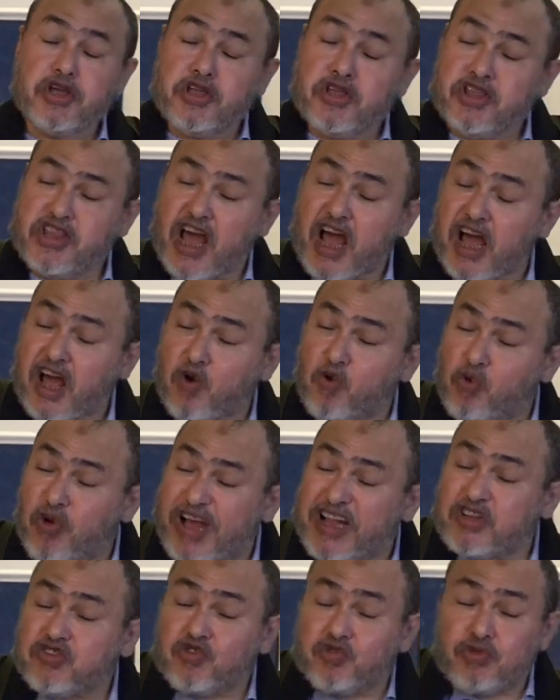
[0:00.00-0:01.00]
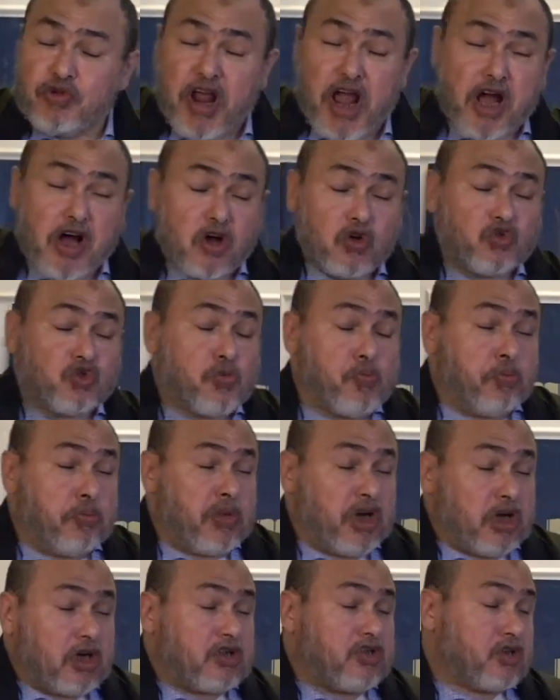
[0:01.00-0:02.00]
that went around
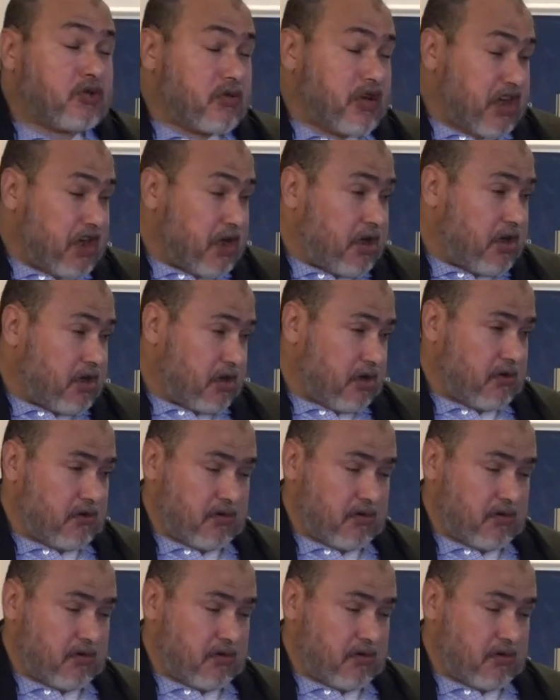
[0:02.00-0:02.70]
murdering